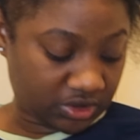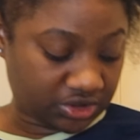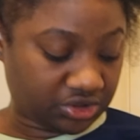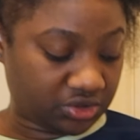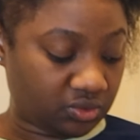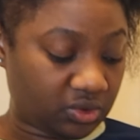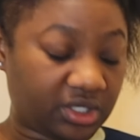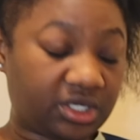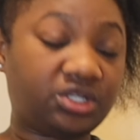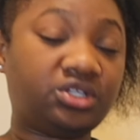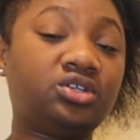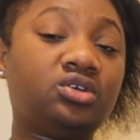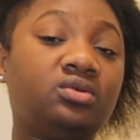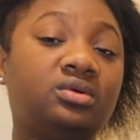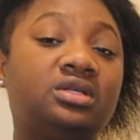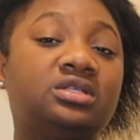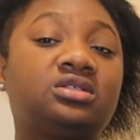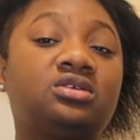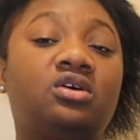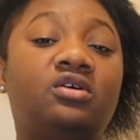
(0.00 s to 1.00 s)
what you want to
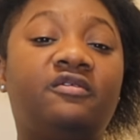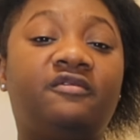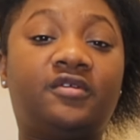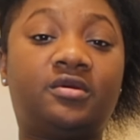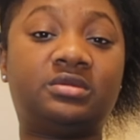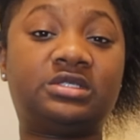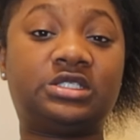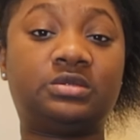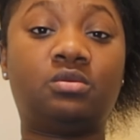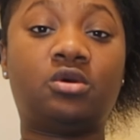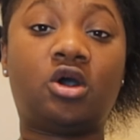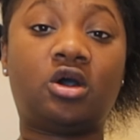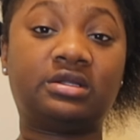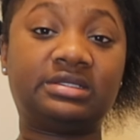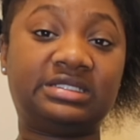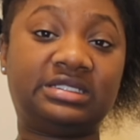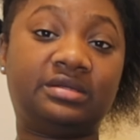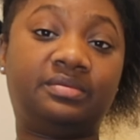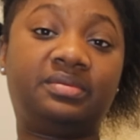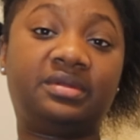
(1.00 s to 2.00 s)
do is go from
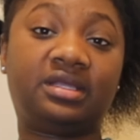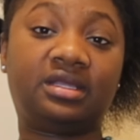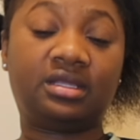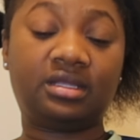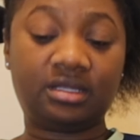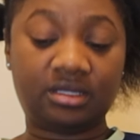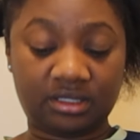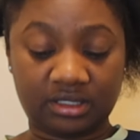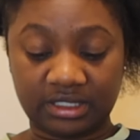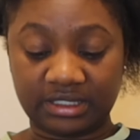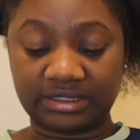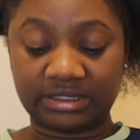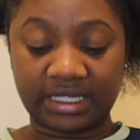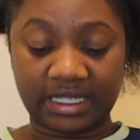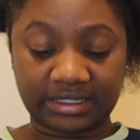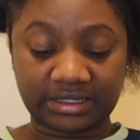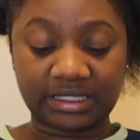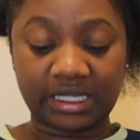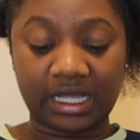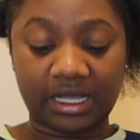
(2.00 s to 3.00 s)
small to big, because
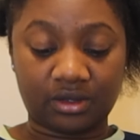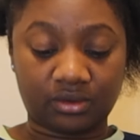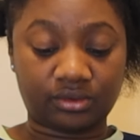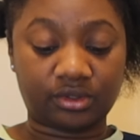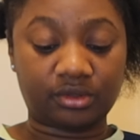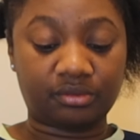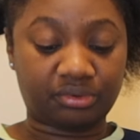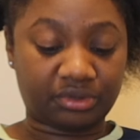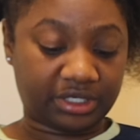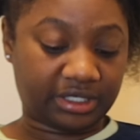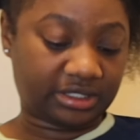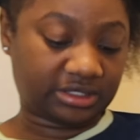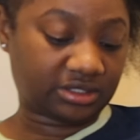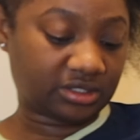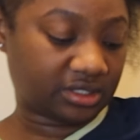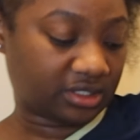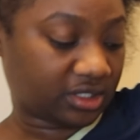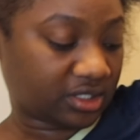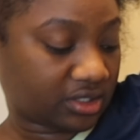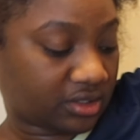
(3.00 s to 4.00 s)
that's how the braid is
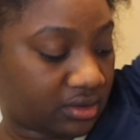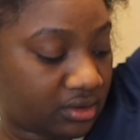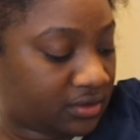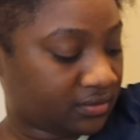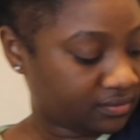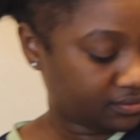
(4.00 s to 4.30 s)
going to go.